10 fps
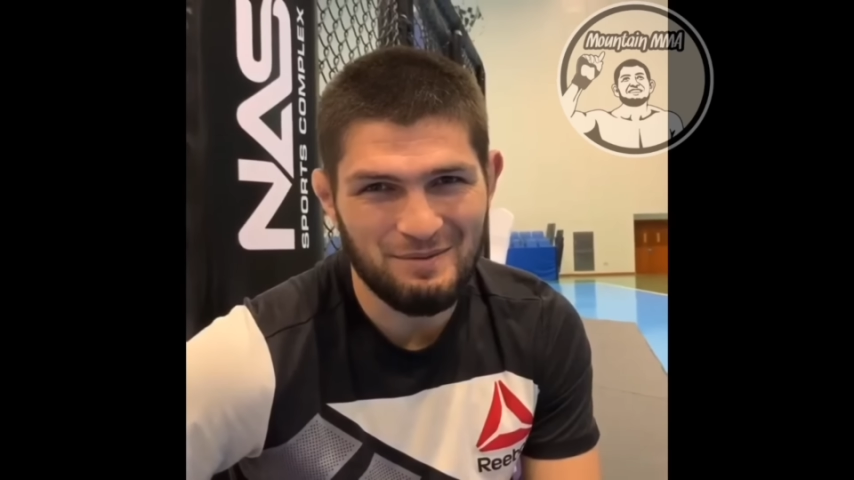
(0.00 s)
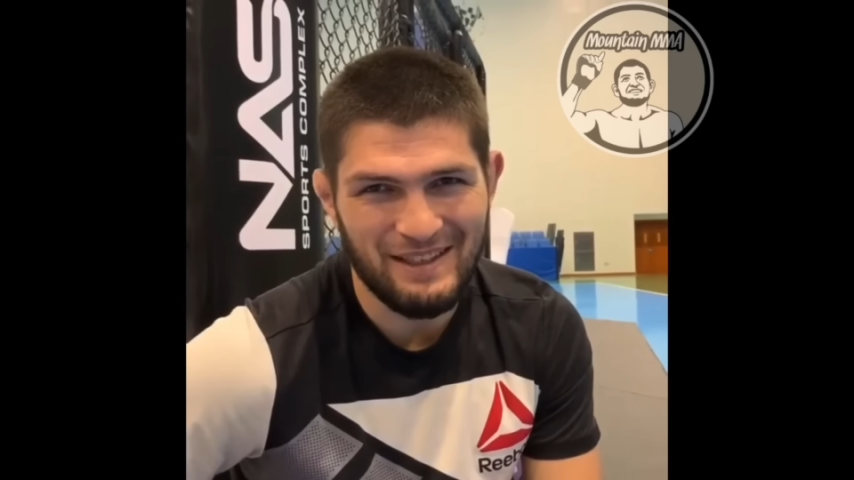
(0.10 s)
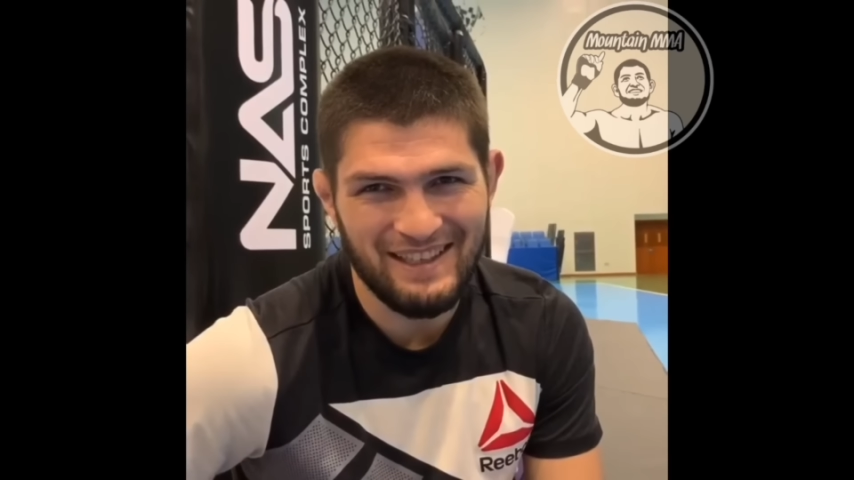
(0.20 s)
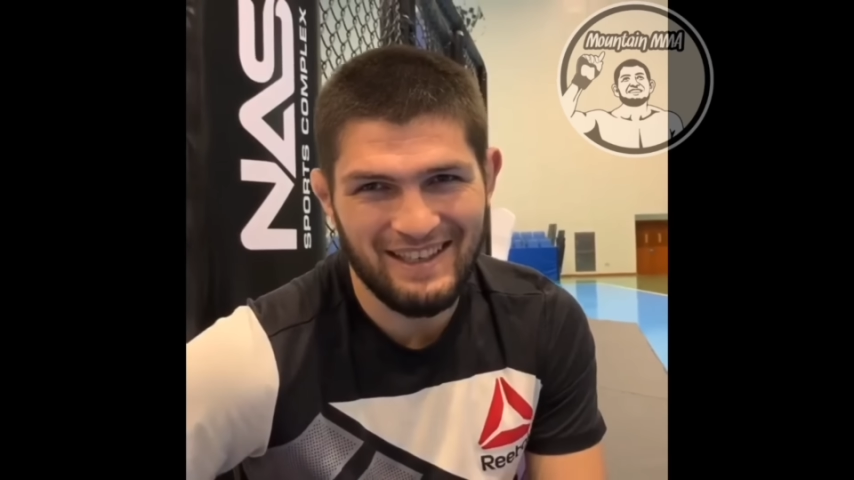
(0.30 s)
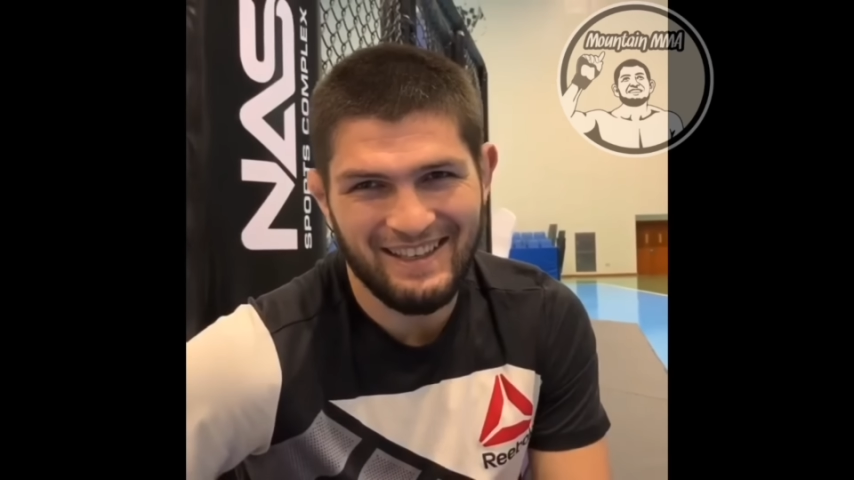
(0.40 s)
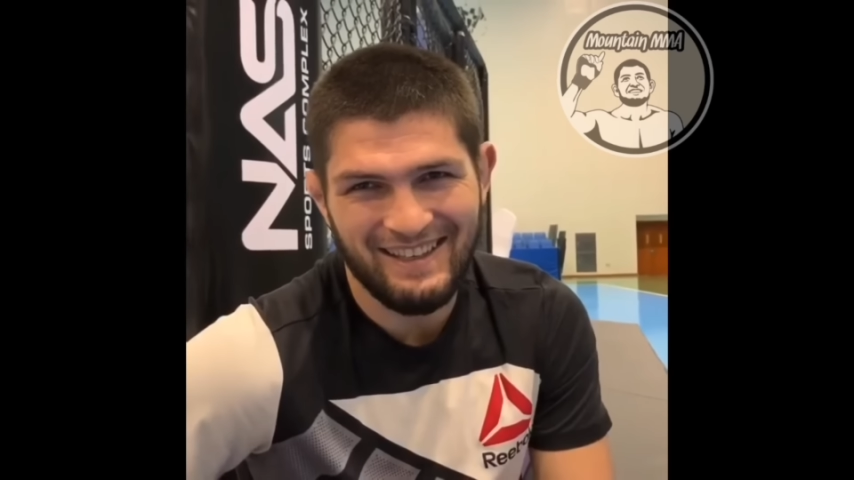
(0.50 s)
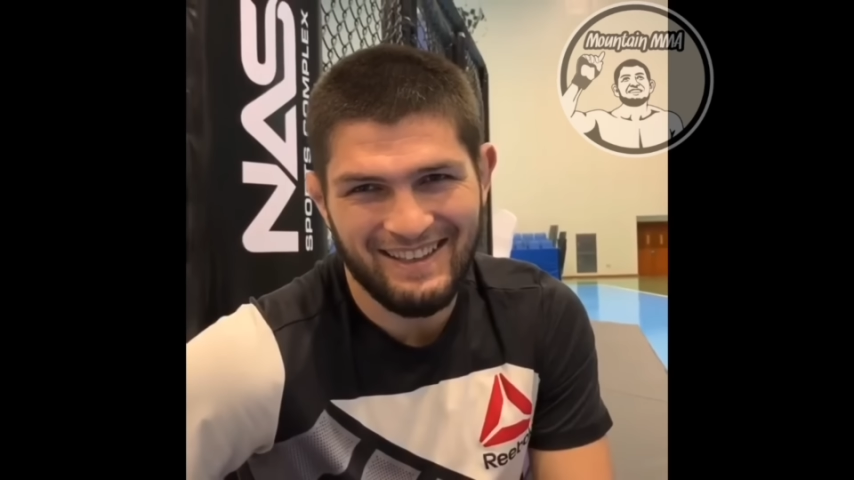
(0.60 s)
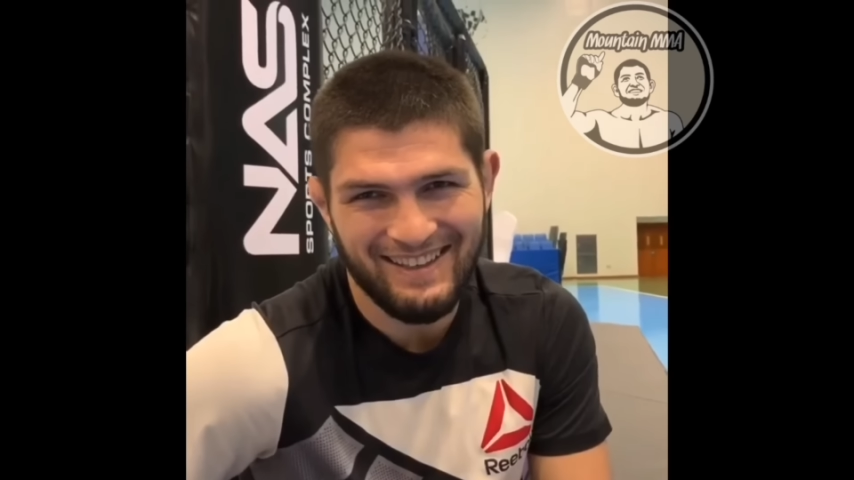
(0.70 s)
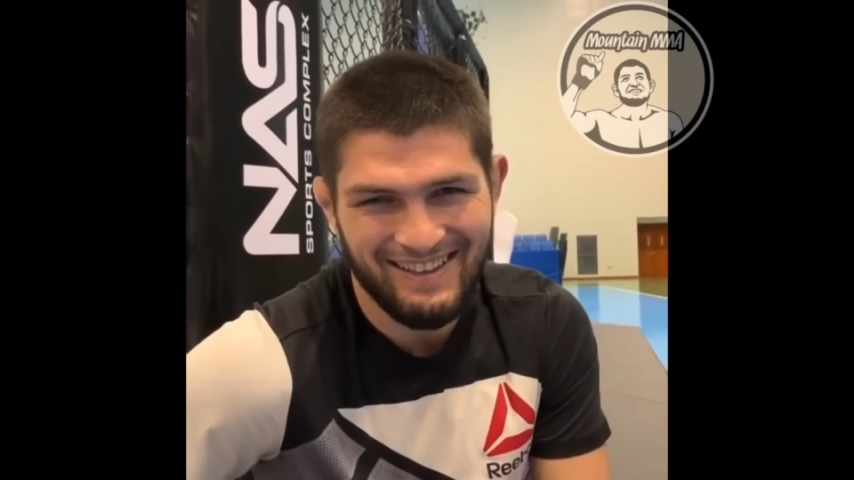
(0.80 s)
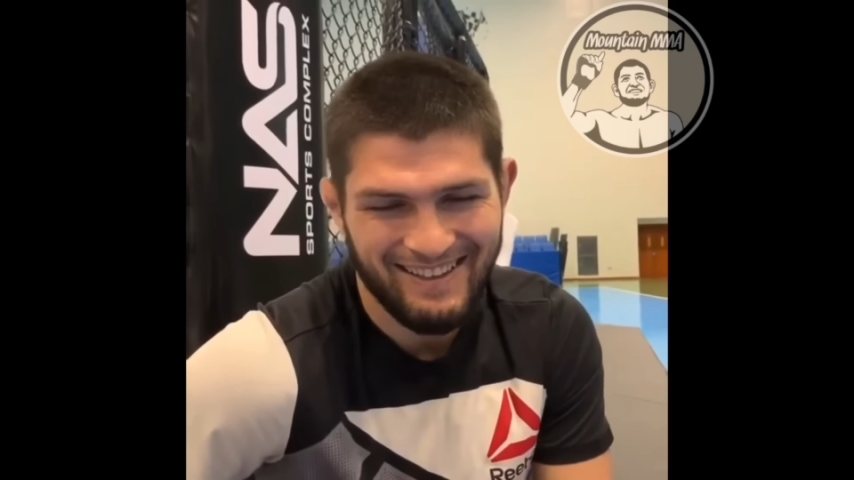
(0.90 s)
me.
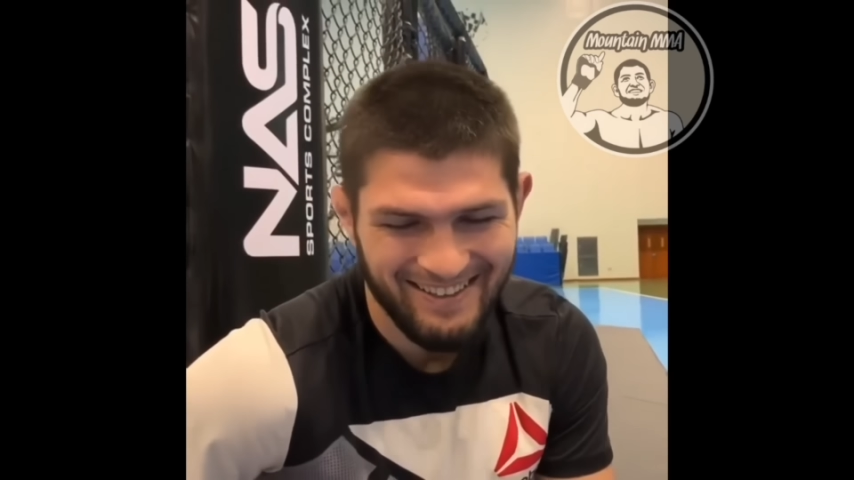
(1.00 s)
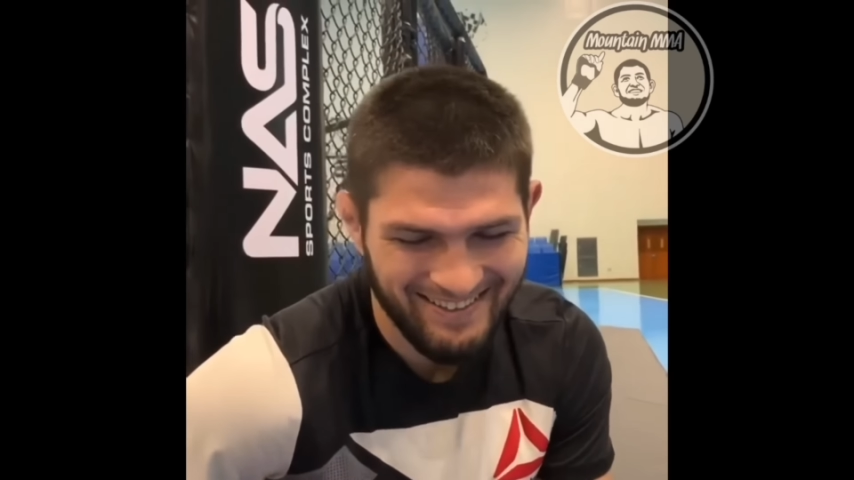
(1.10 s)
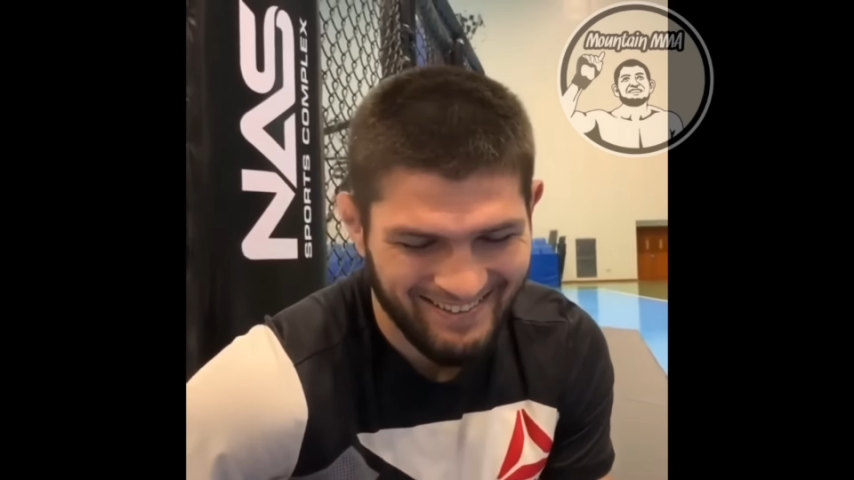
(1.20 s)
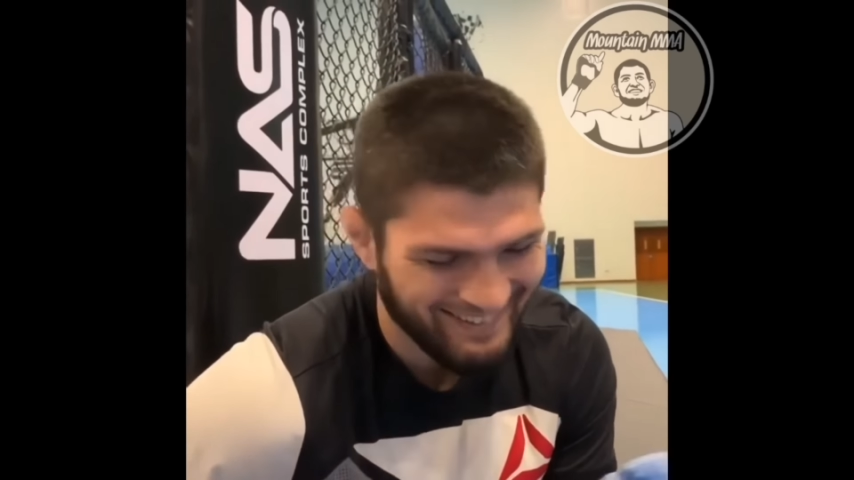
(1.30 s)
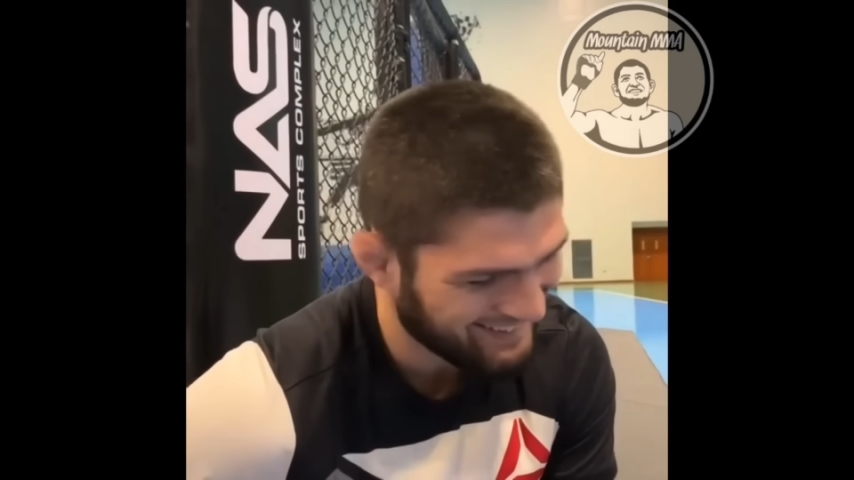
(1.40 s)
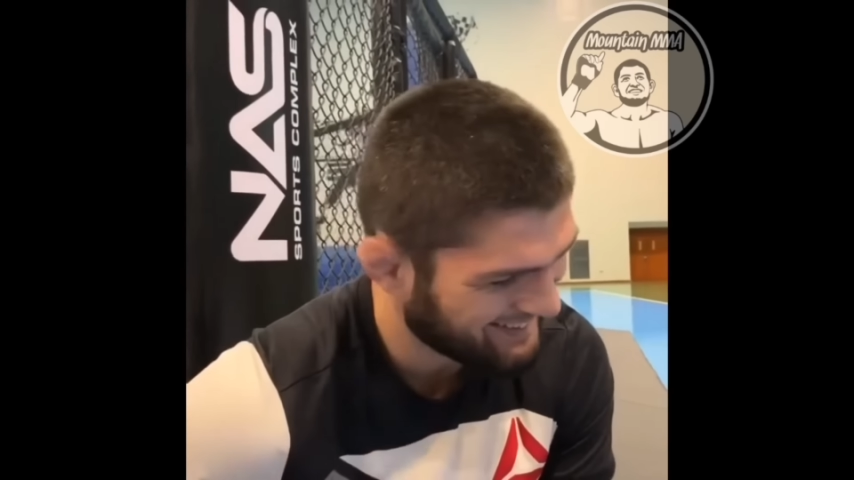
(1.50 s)
uh,